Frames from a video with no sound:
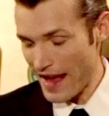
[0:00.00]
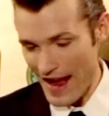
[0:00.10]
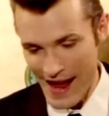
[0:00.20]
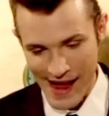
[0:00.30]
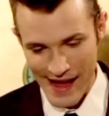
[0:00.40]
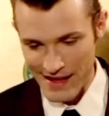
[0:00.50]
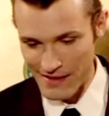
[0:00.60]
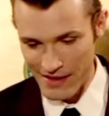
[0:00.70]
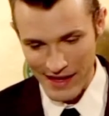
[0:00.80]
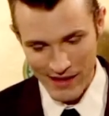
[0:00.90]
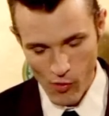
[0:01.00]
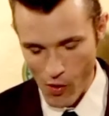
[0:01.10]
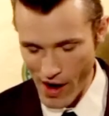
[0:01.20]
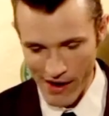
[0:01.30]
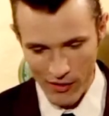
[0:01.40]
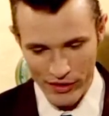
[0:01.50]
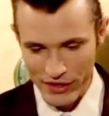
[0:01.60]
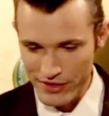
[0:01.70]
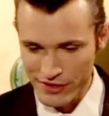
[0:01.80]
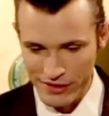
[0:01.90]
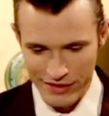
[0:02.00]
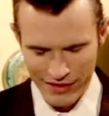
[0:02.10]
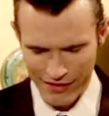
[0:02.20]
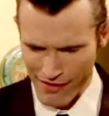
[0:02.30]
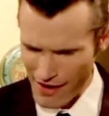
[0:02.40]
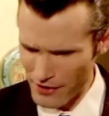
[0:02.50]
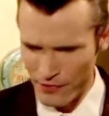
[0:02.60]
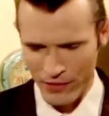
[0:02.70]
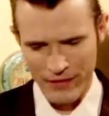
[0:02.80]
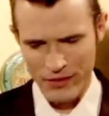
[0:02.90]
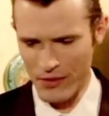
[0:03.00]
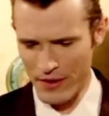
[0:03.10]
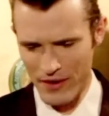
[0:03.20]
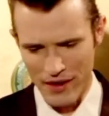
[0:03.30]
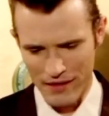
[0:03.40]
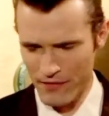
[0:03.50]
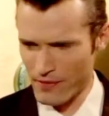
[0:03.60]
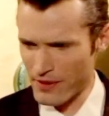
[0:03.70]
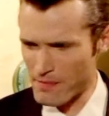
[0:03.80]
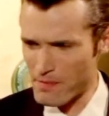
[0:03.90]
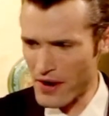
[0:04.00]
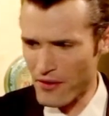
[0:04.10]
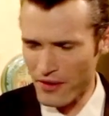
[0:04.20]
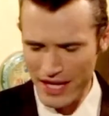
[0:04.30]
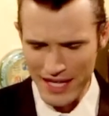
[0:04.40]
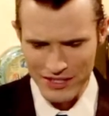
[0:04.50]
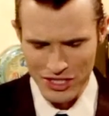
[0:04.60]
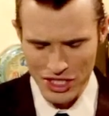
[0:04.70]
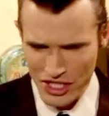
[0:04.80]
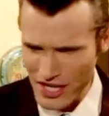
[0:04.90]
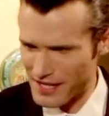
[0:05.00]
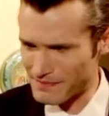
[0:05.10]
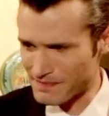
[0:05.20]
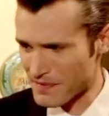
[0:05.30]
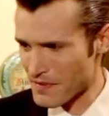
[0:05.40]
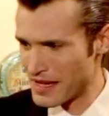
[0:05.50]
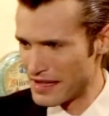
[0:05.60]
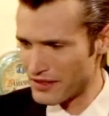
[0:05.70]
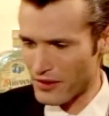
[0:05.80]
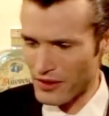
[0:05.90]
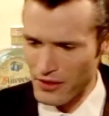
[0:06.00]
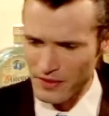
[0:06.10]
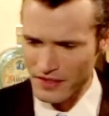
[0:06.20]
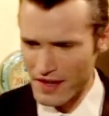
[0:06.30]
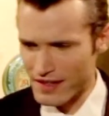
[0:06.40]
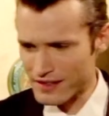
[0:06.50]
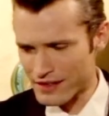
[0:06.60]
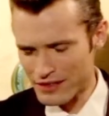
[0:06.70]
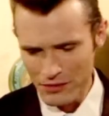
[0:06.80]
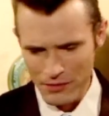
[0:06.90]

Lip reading: and wow, there is a lot of flavor going on, from the barrel-aged gin, to Herbsaint, to the 2